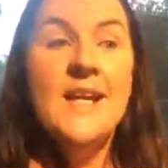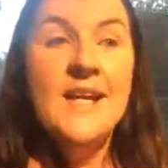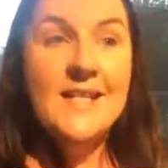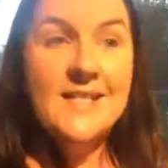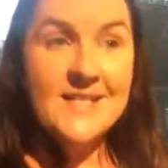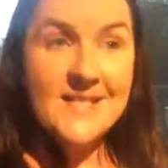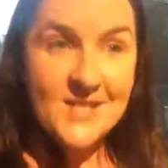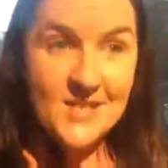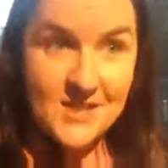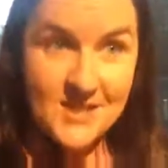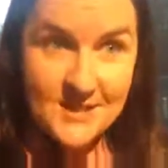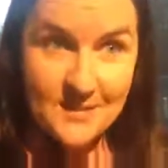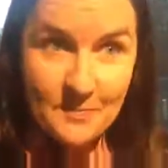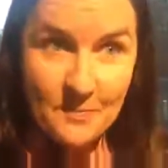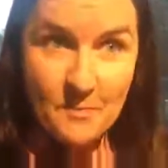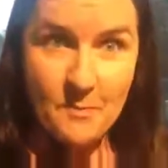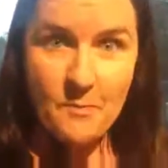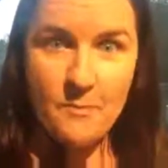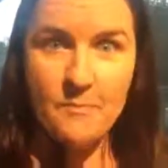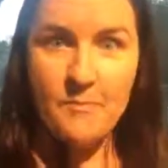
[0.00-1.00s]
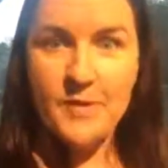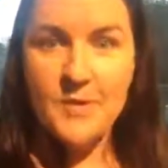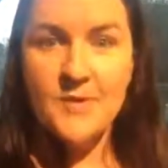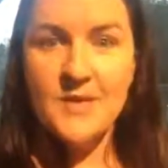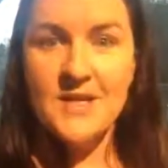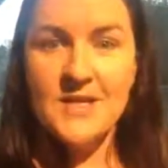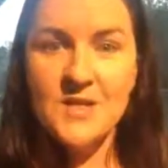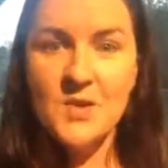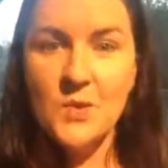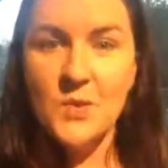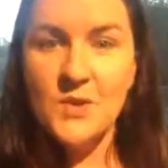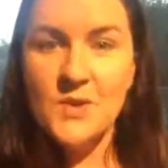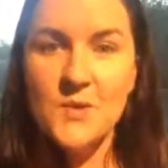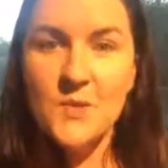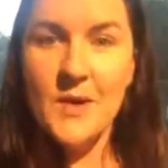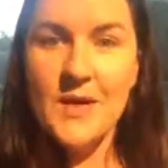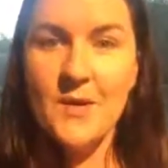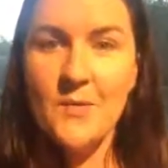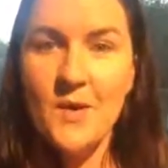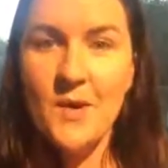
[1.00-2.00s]
It's just building
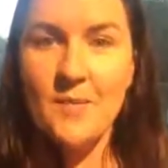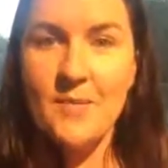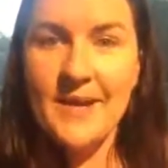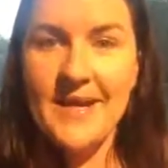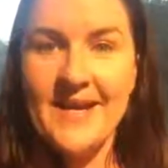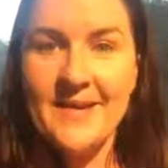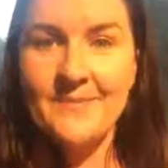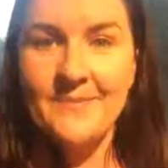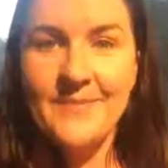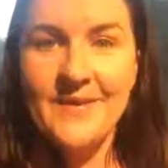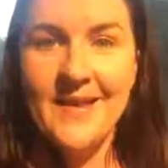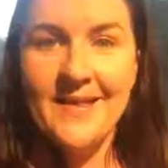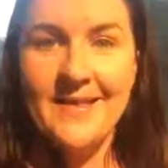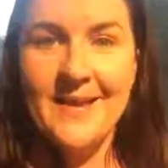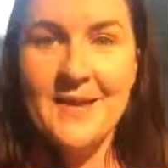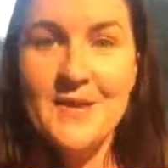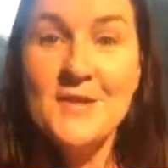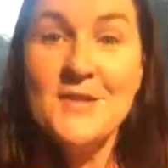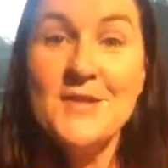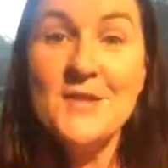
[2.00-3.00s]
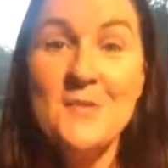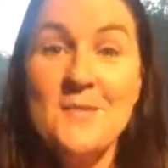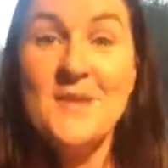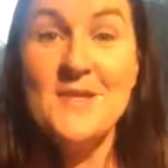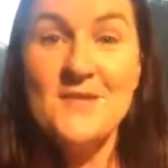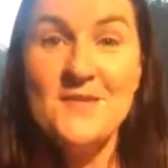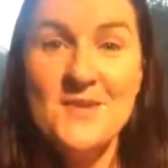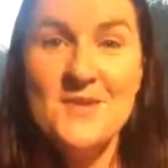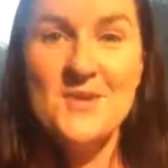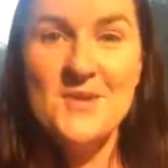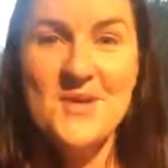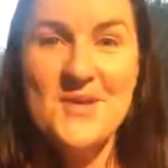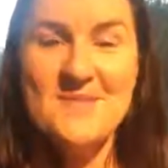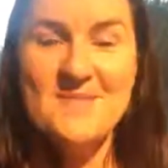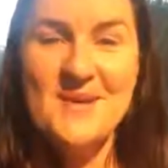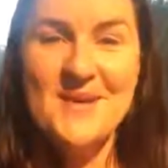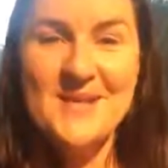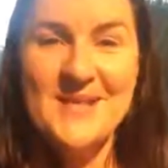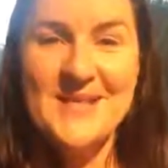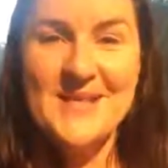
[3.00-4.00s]
towards where you want to be. Thank you so much for joining
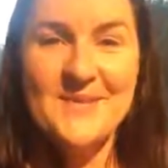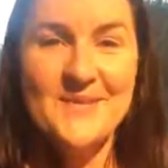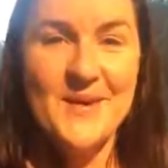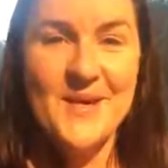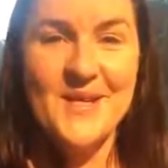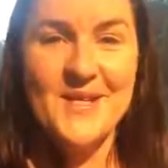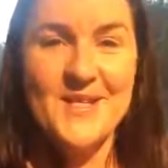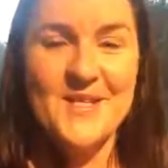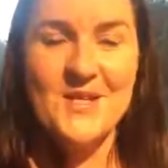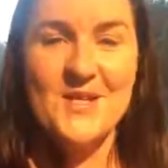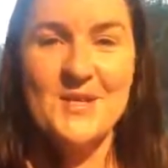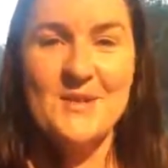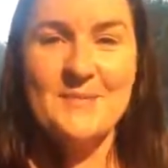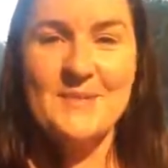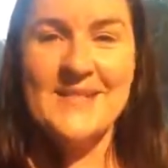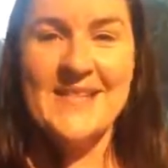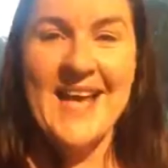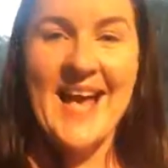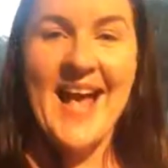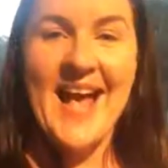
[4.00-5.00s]
me on these workshops,